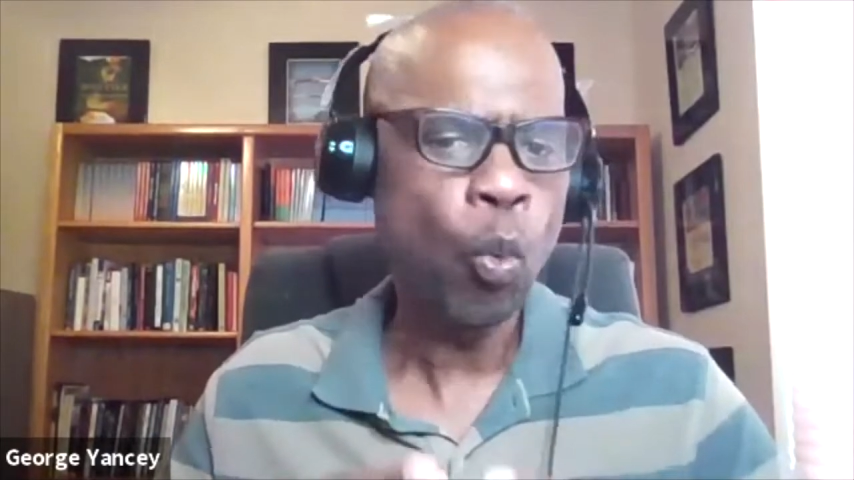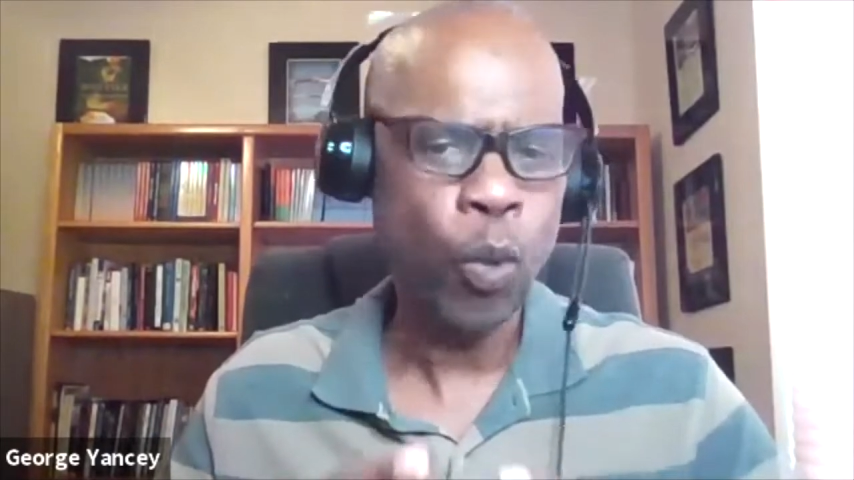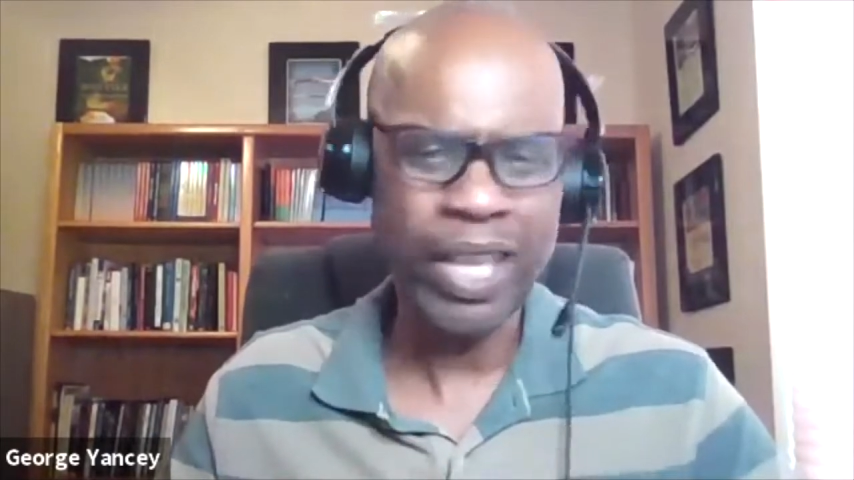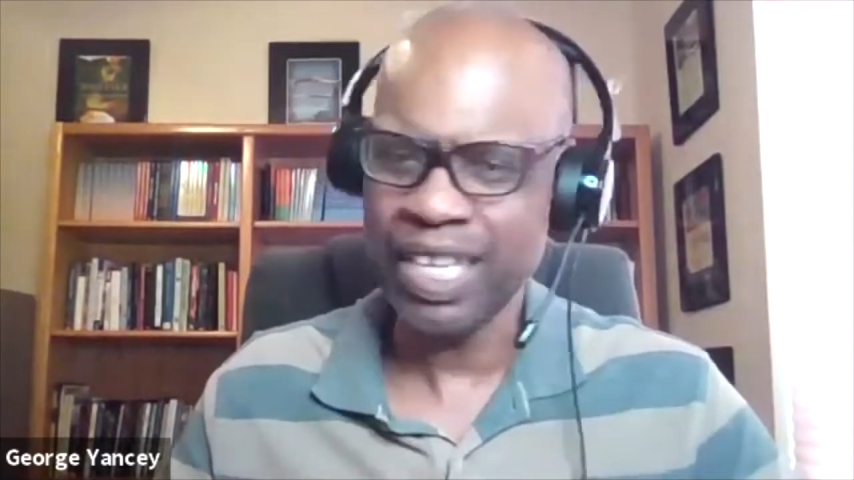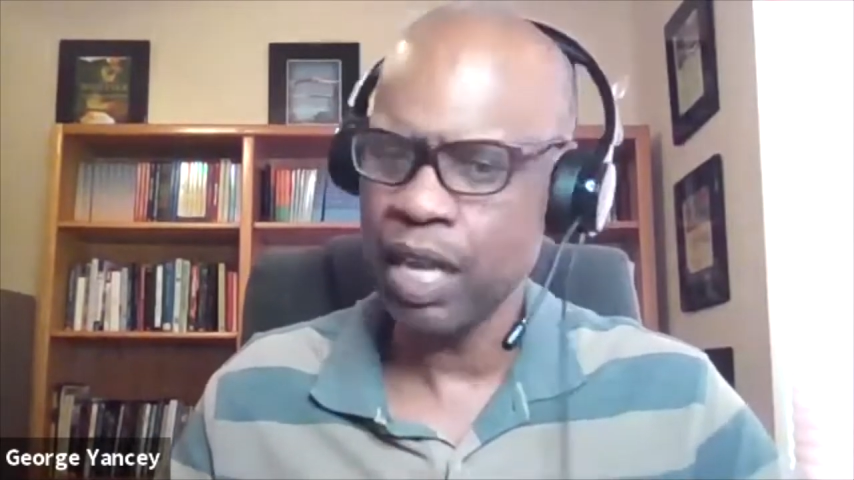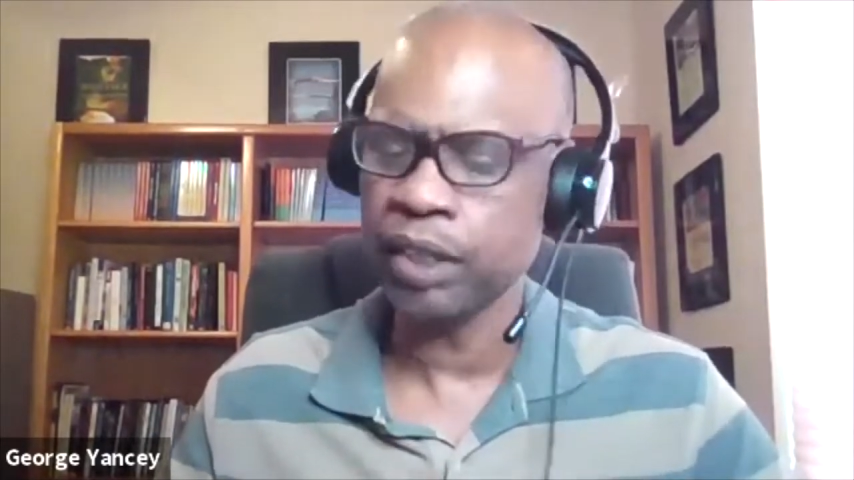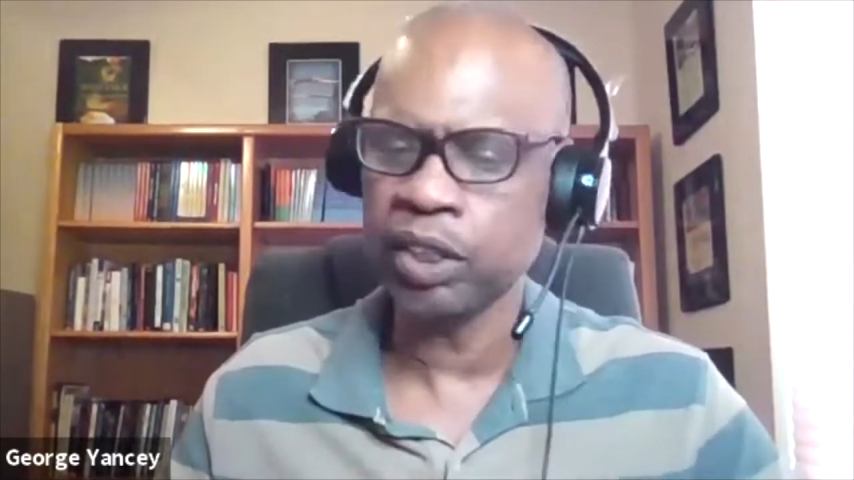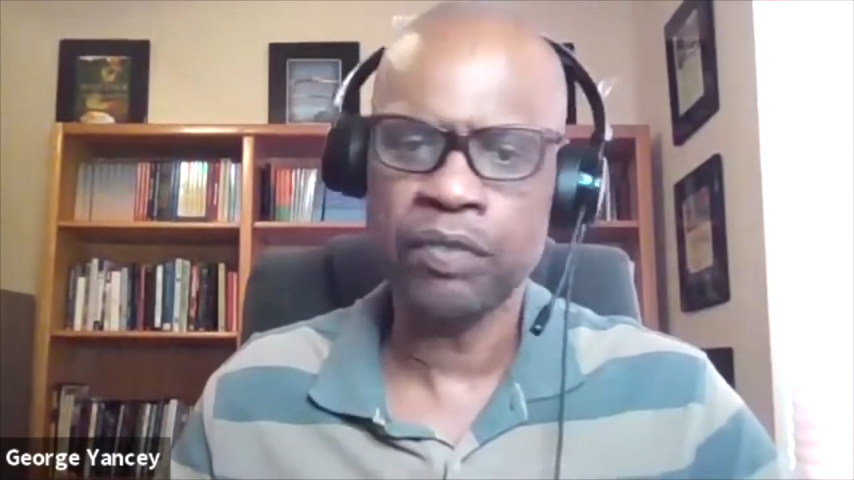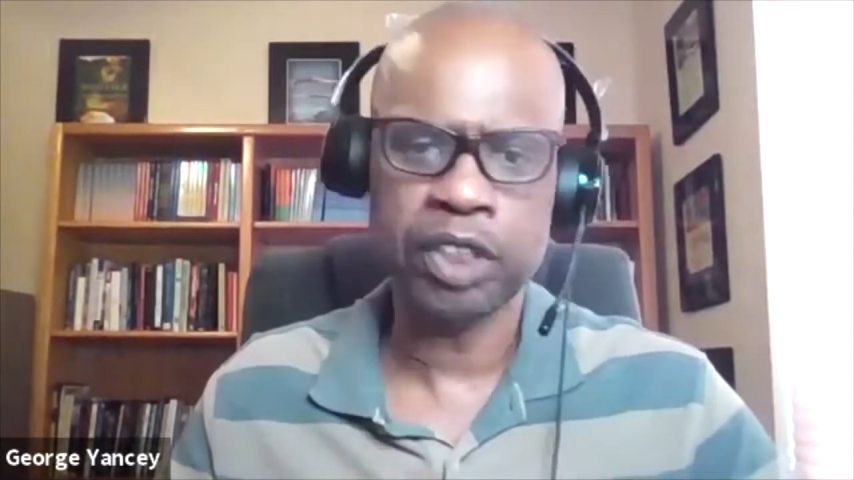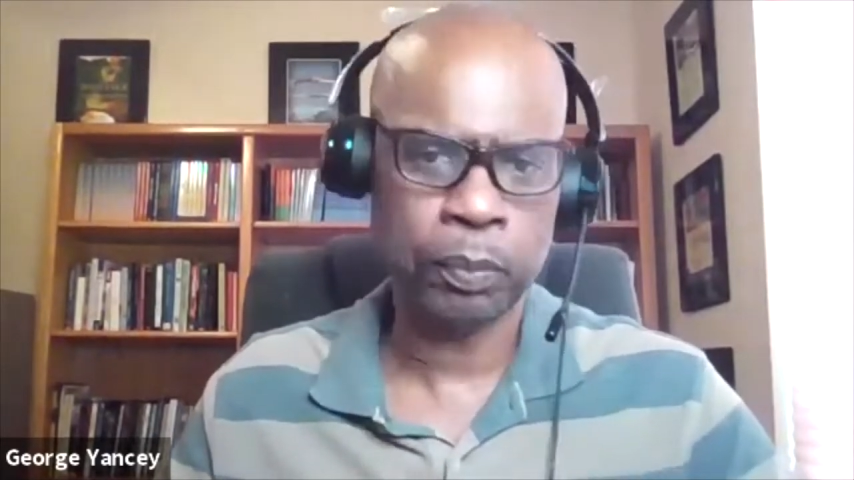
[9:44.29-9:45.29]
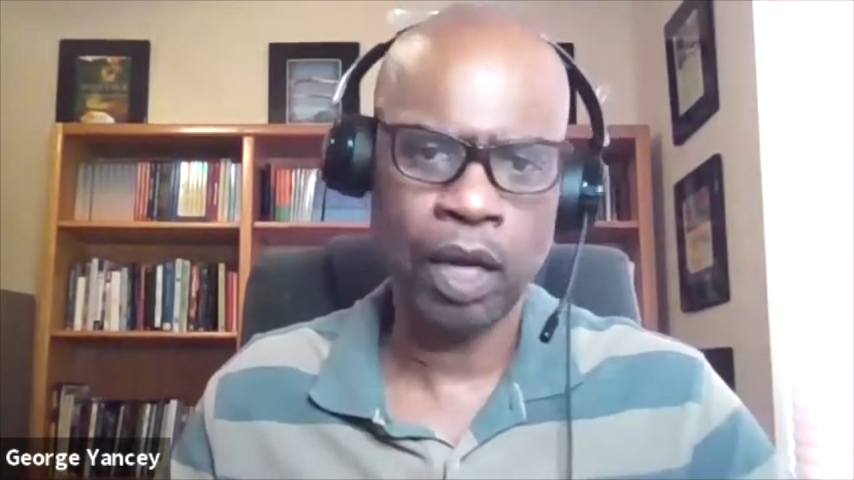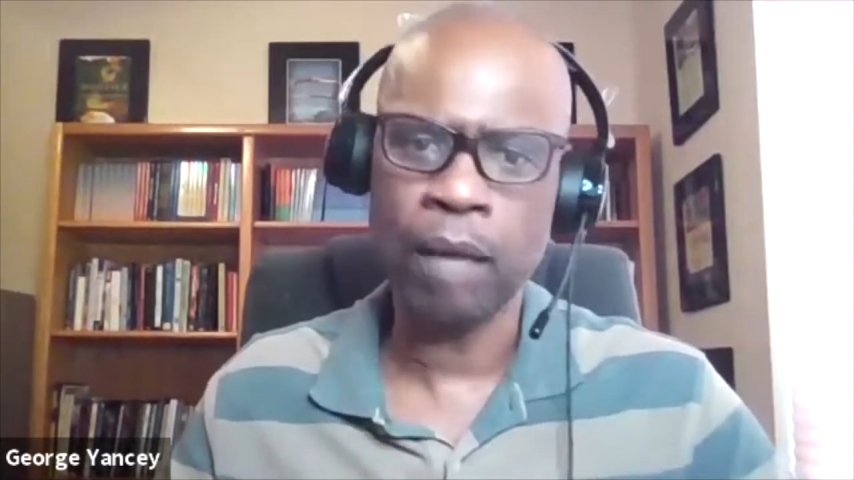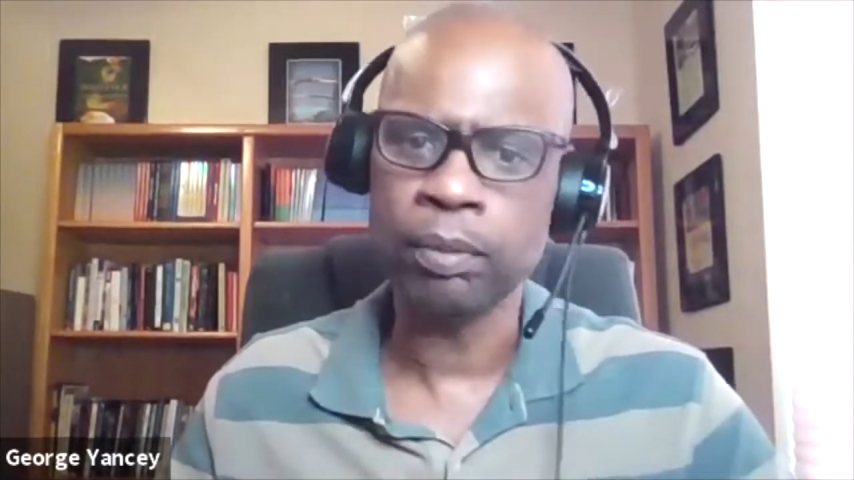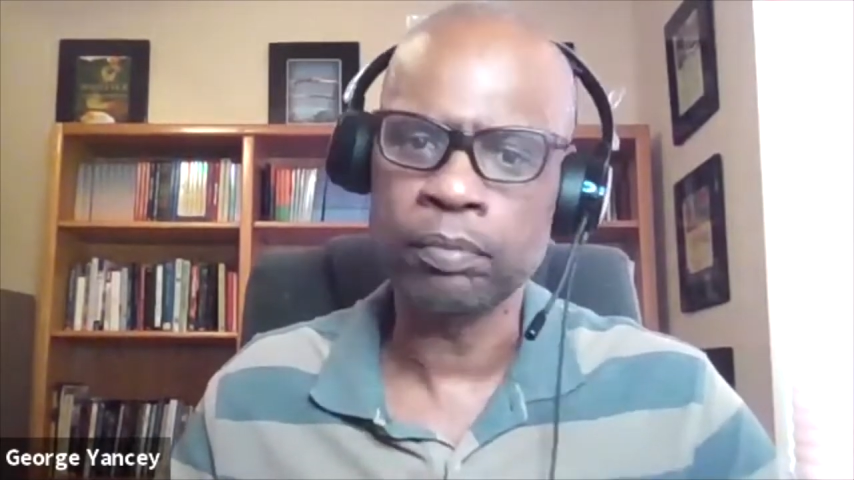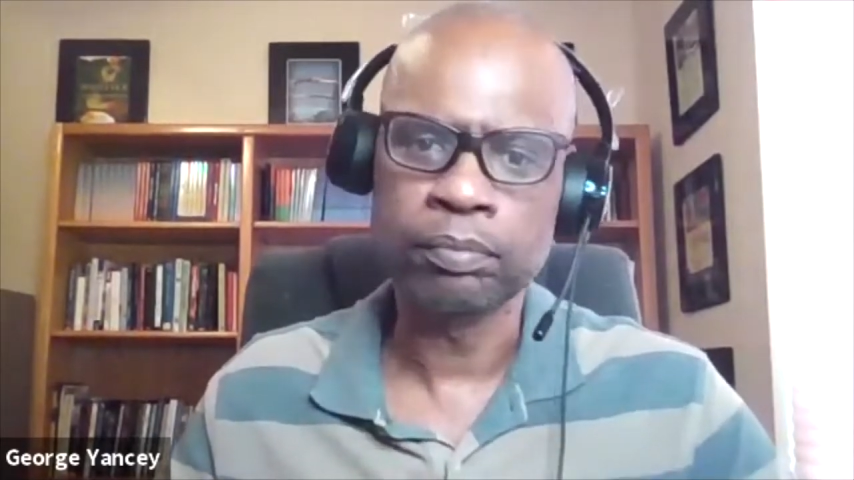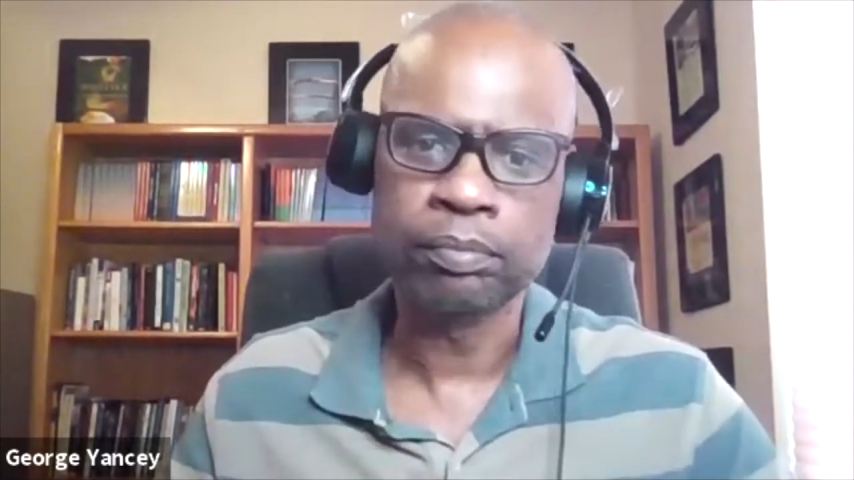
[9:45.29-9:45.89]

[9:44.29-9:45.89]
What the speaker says: we cannot solve this problem.